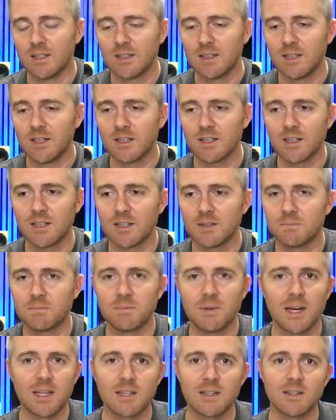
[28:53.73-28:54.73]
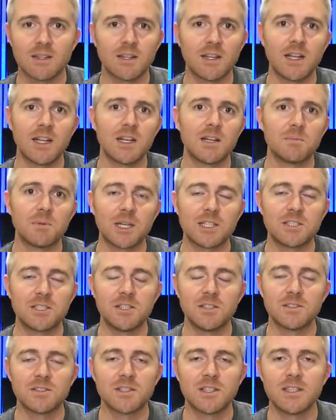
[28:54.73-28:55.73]
They're going to, I think they're going to end up like
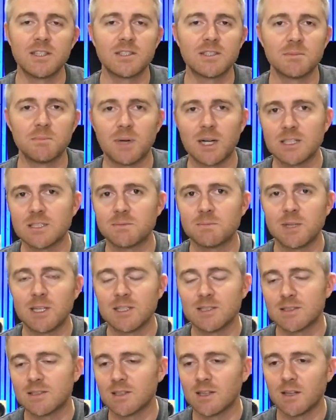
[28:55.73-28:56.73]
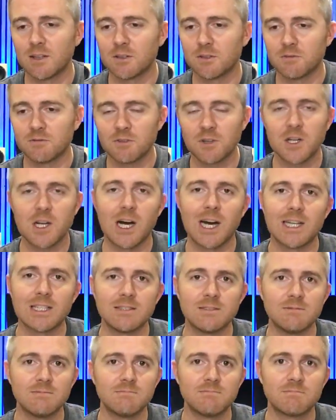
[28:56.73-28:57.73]
GeoCities and MySpace and other
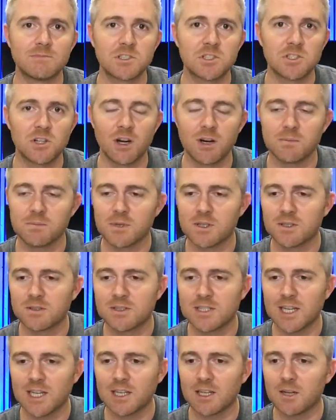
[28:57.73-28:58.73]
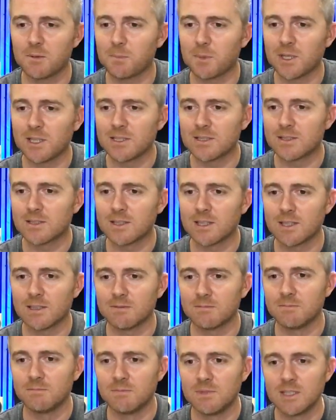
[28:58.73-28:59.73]
forgotten startup tech companies that
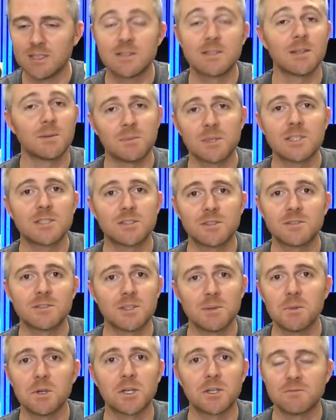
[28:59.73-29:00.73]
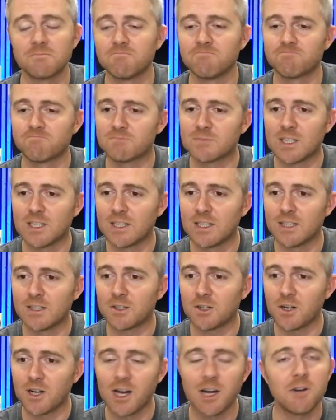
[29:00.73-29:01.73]
did something similar and
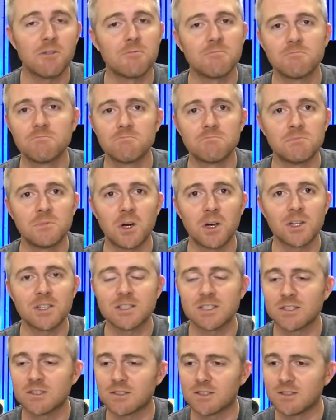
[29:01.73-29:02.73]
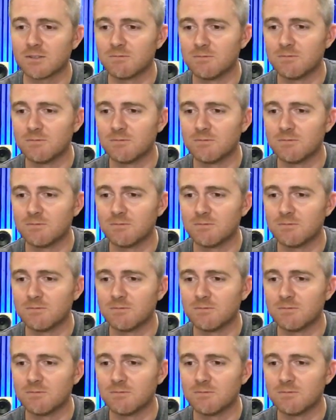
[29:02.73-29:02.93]
are now non-existent.